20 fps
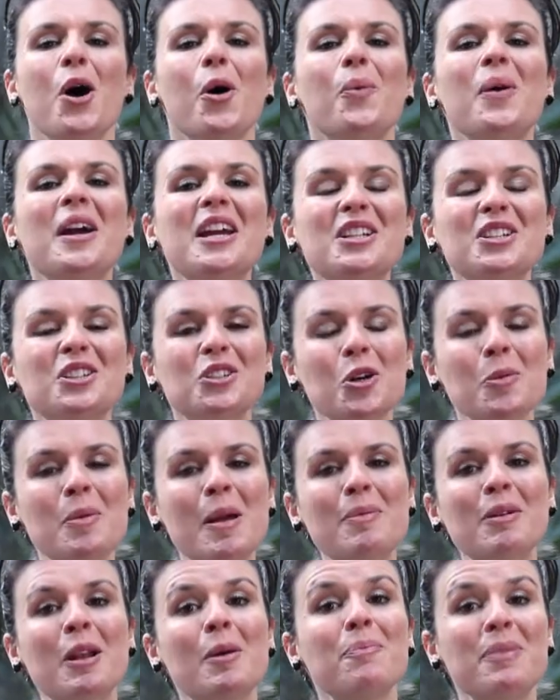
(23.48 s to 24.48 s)
We ensure
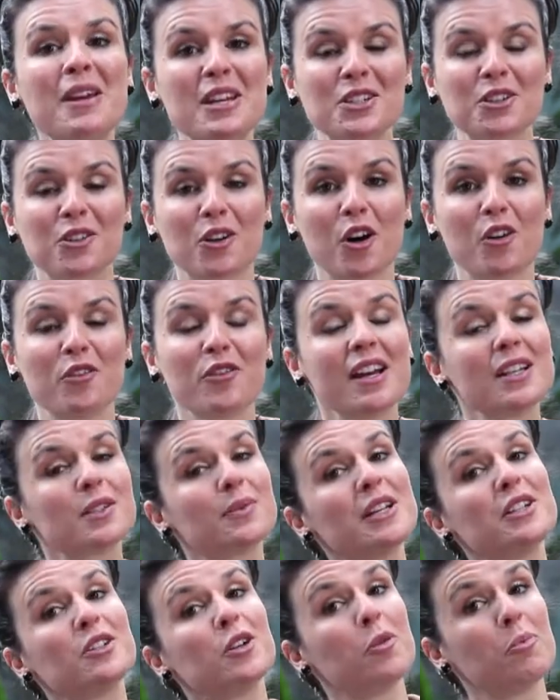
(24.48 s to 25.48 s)
people are better off as
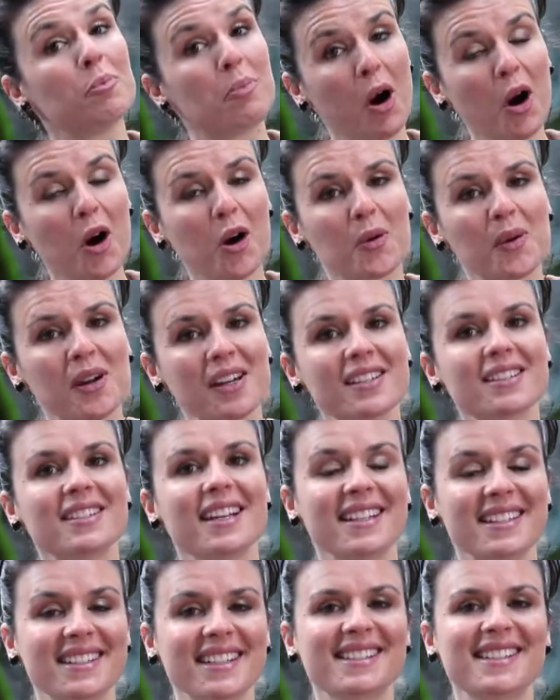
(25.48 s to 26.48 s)
we turn borrowers
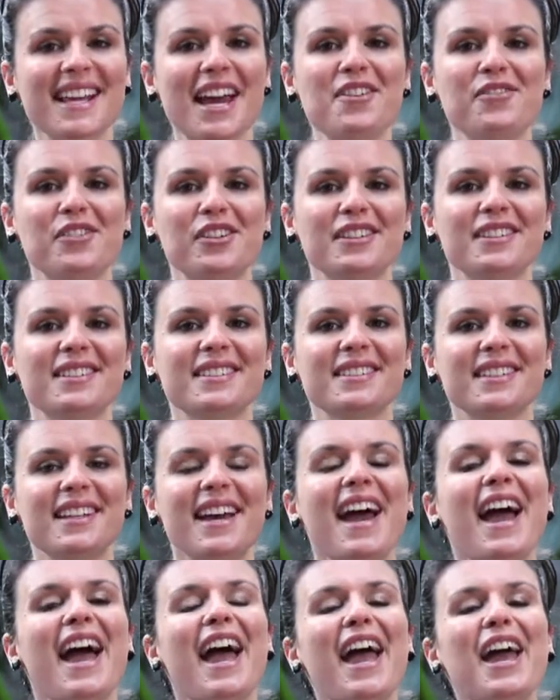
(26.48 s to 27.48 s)
into savers,
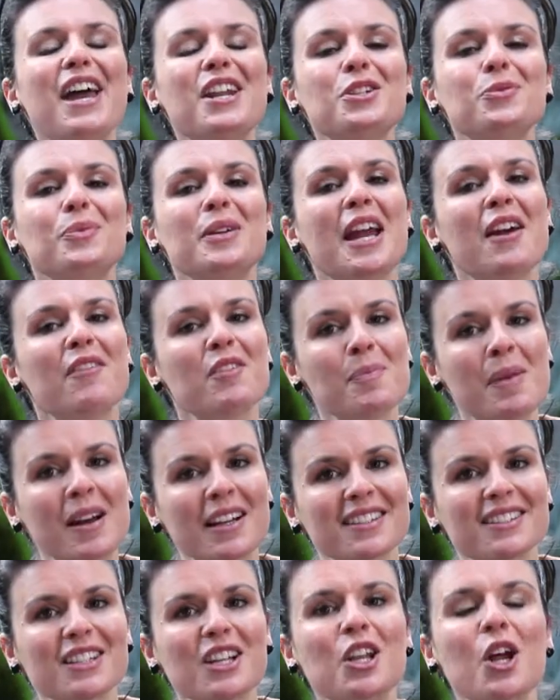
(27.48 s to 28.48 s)
and we have
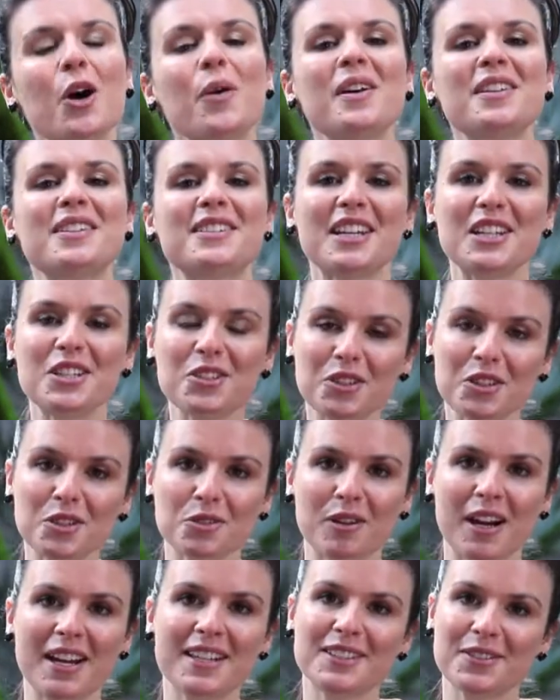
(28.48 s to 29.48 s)
amongst the lowest interest
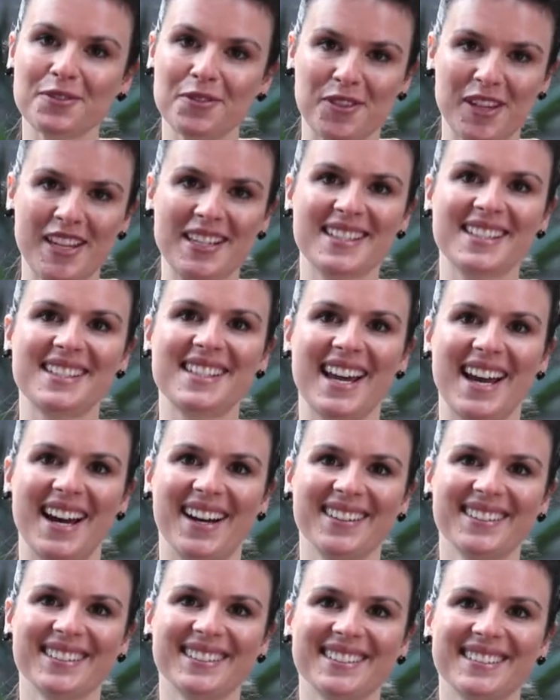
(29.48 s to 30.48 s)
rates and fees in
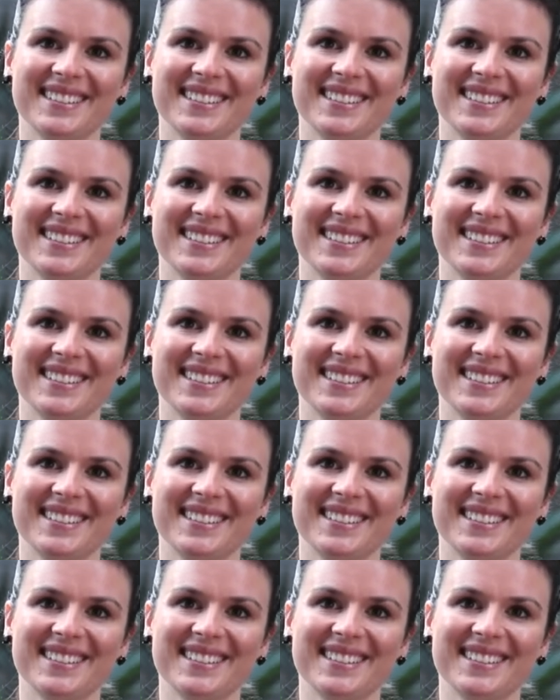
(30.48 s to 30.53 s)
town.